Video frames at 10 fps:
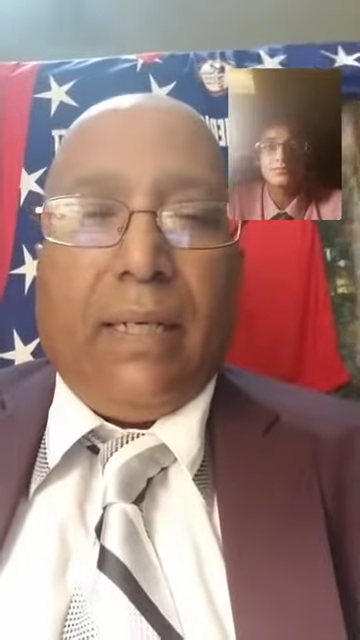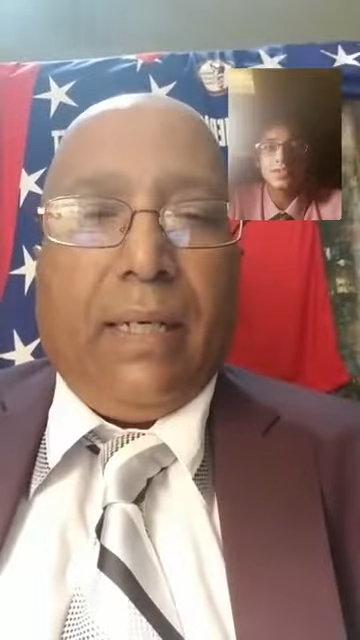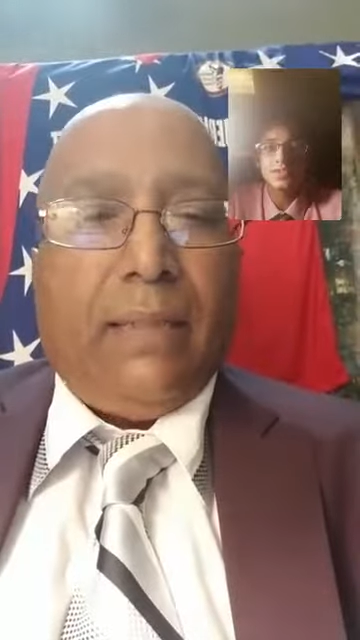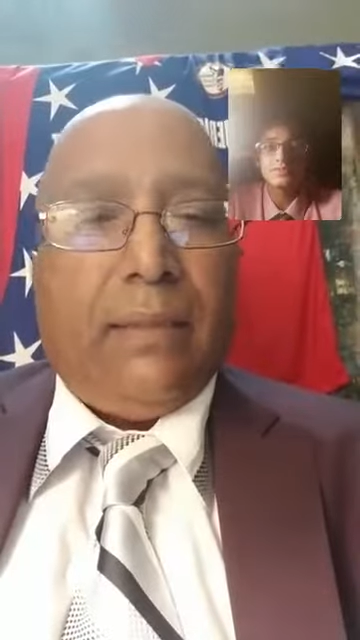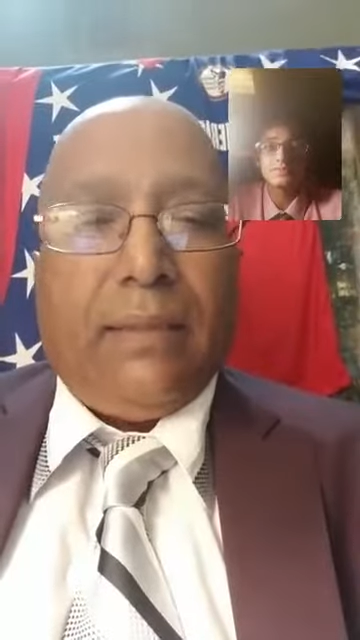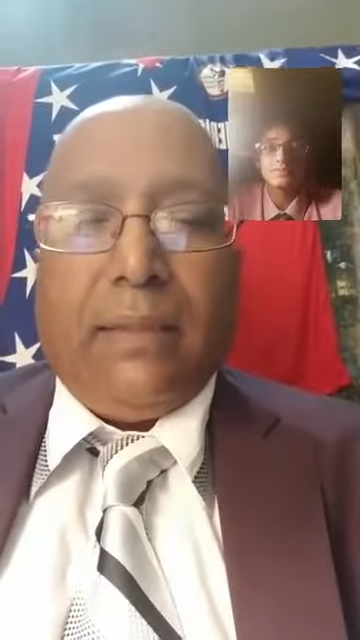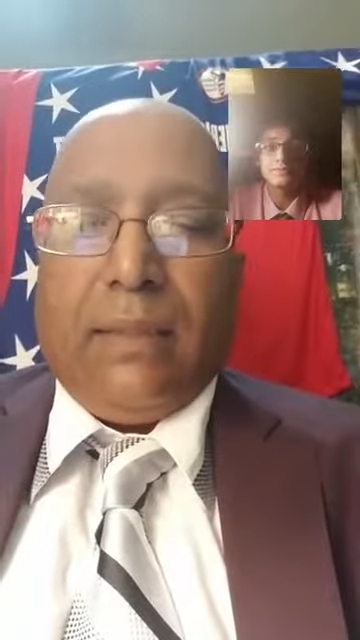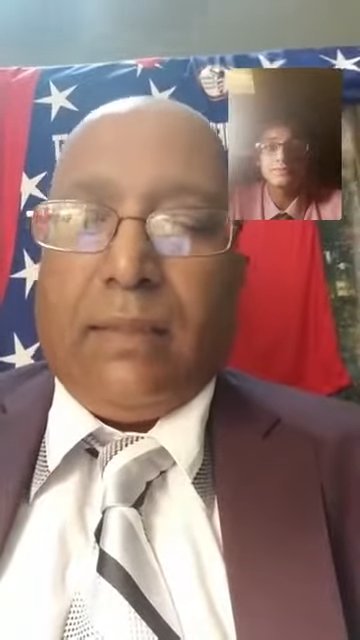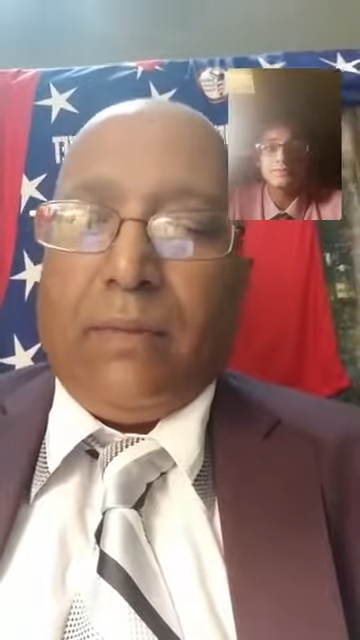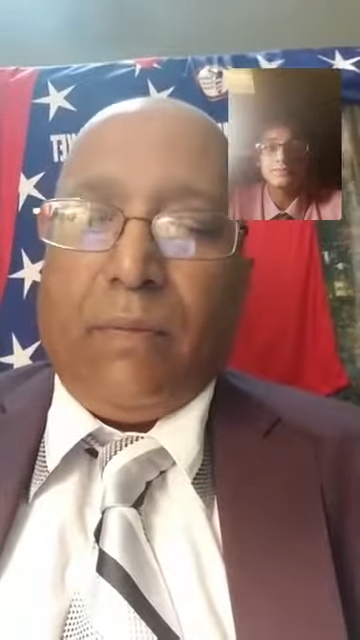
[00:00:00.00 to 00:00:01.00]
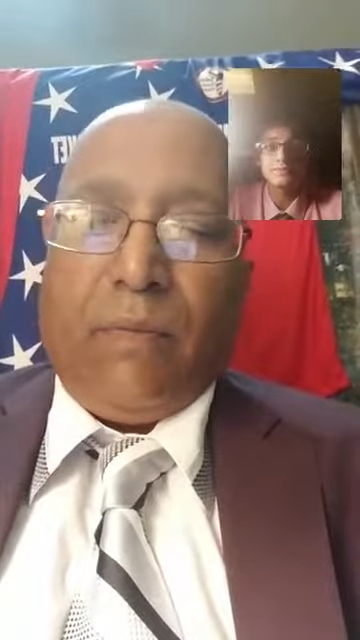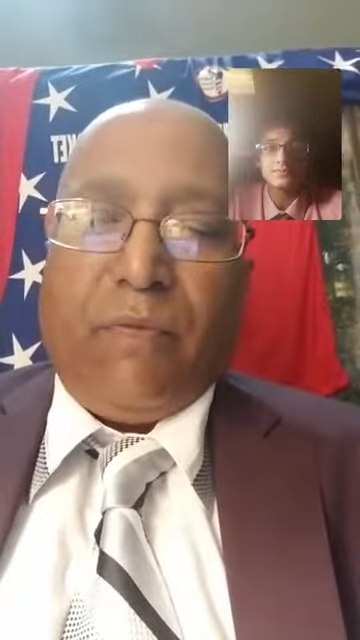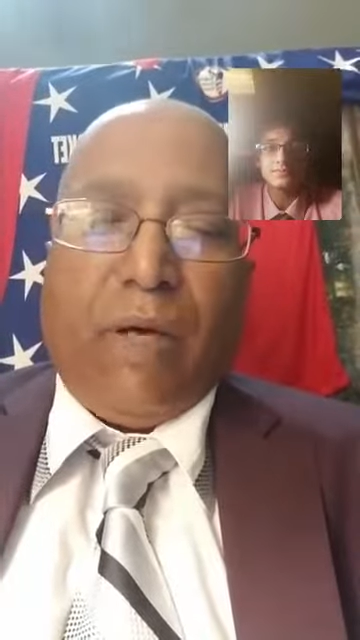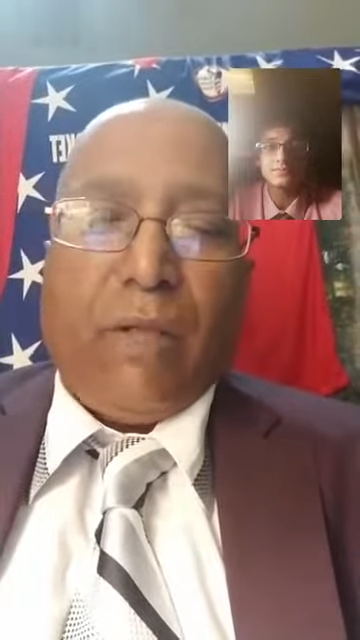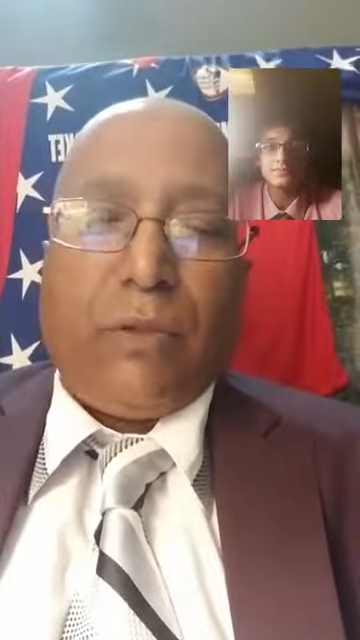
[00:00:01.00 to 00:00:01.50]
and
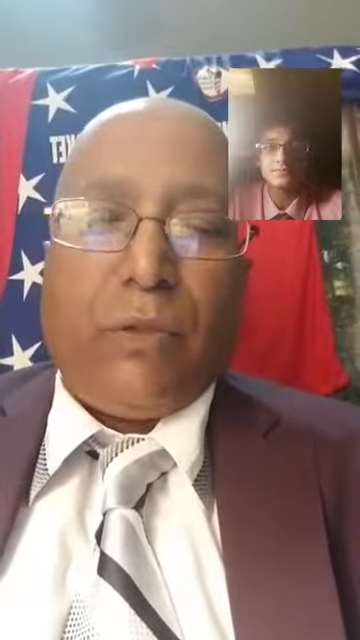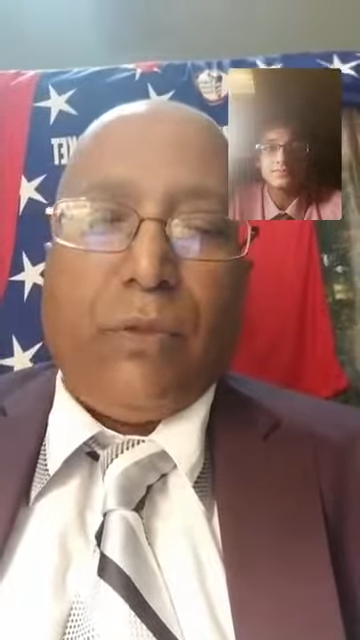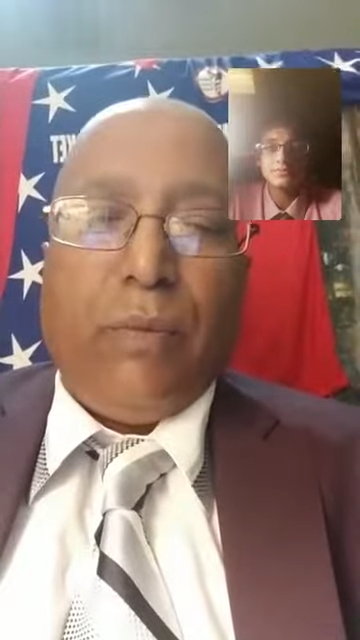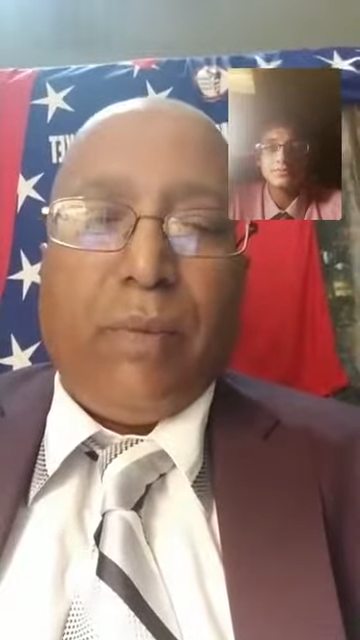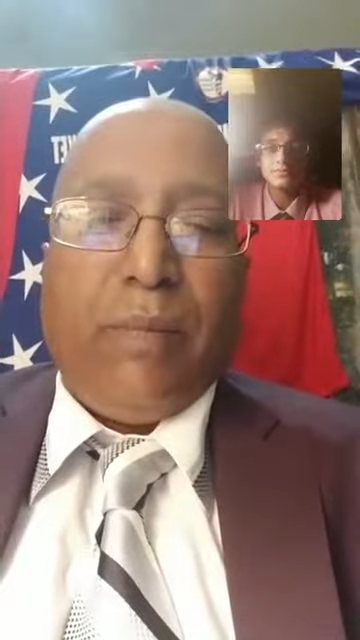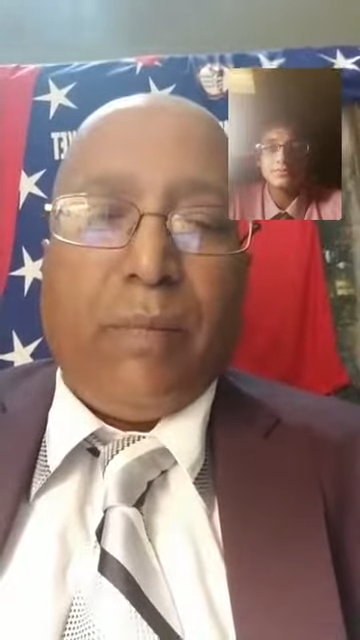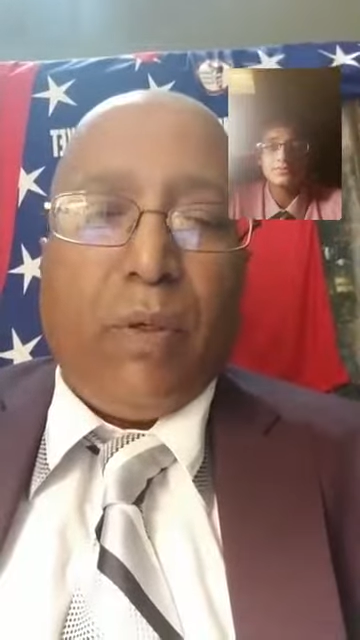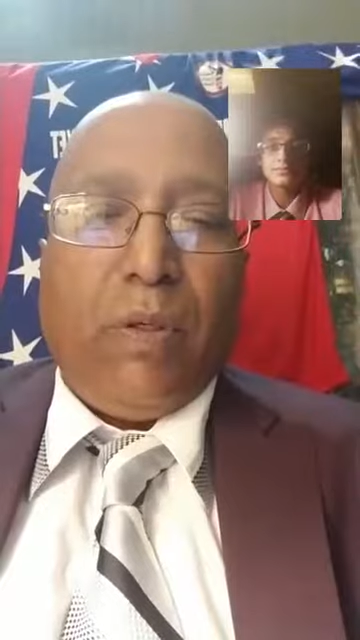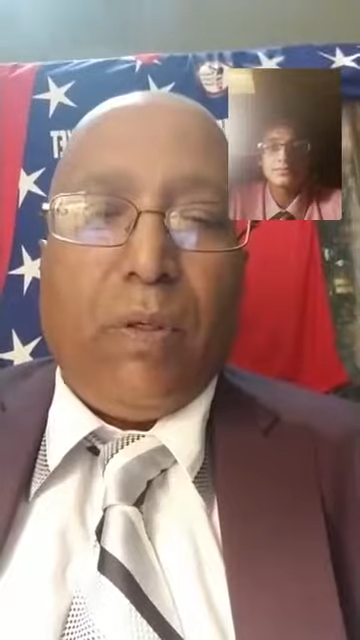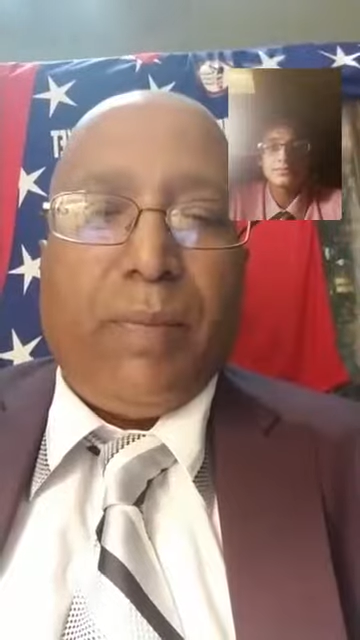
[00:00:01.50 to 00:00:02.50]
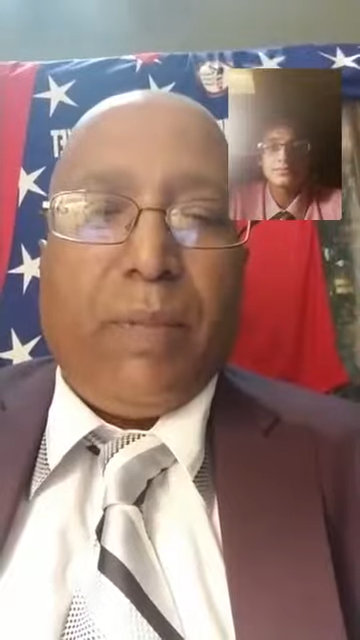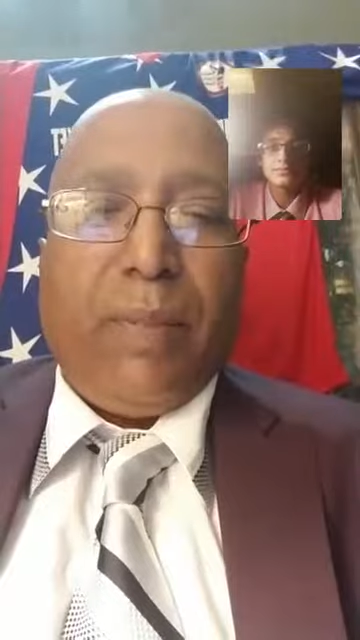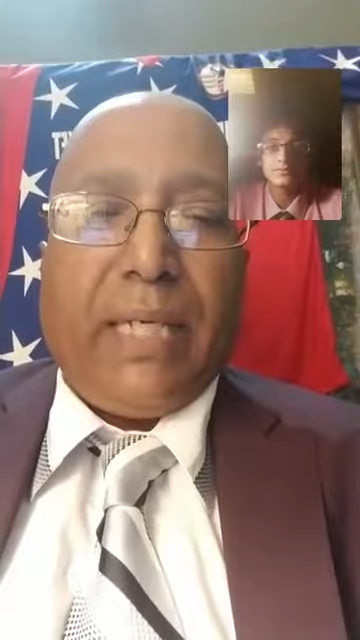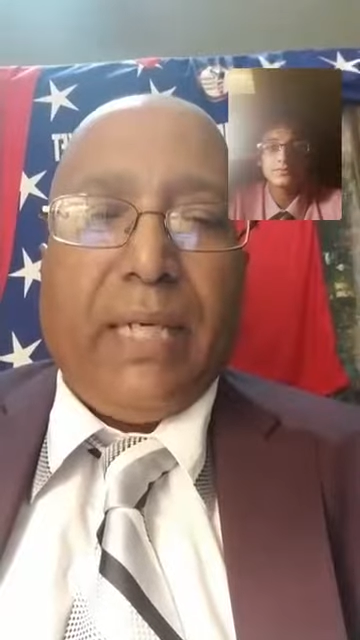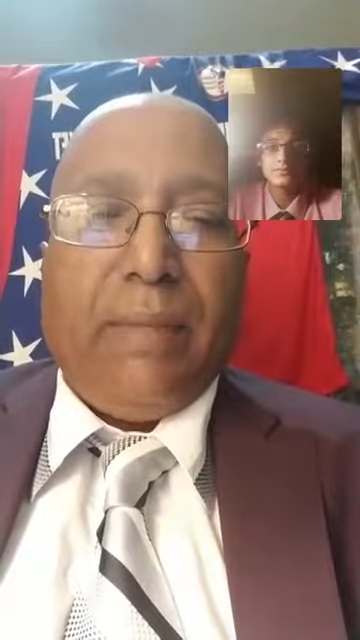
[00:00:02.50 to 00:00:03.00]
follow through with the more home and away
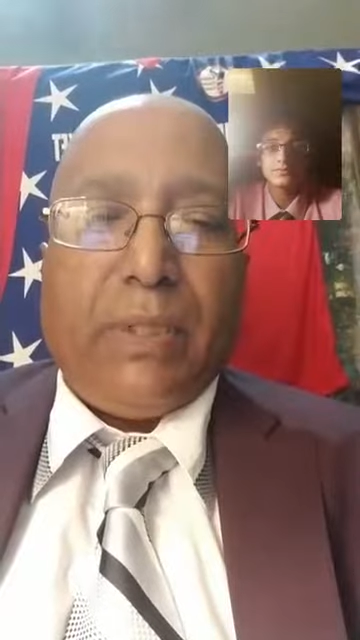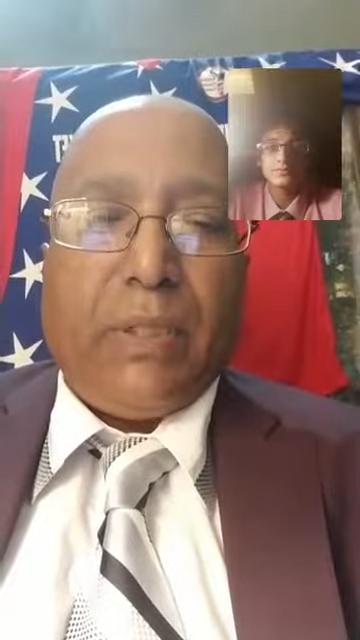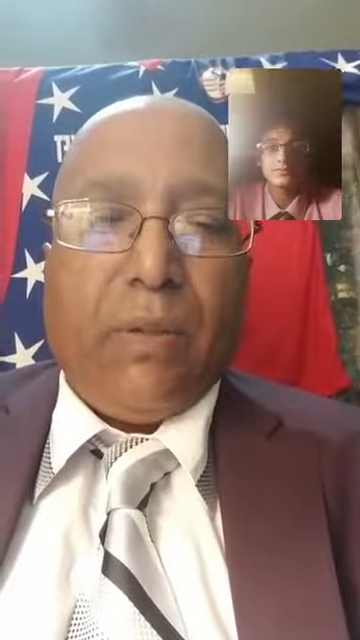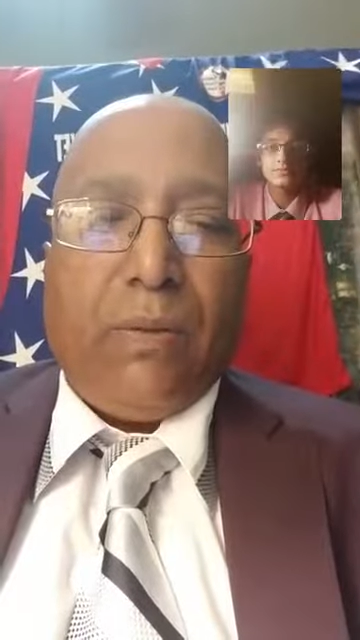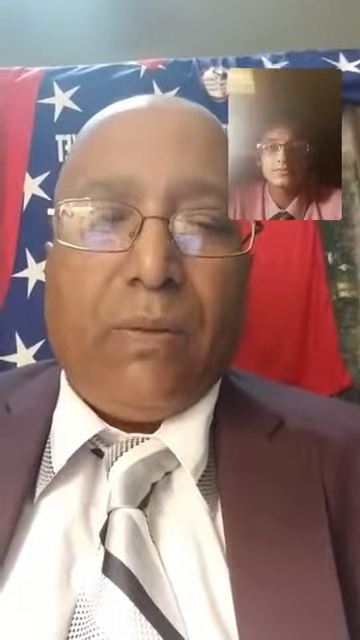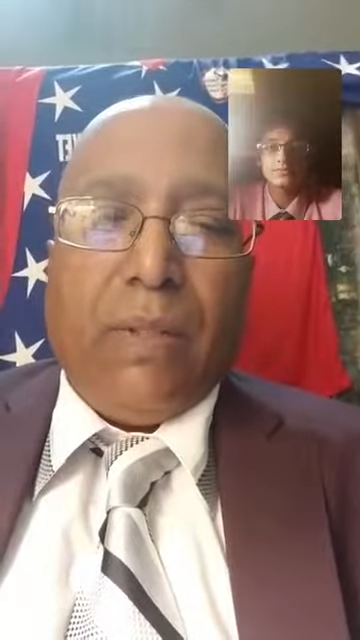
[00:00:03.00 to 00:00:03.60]
games. So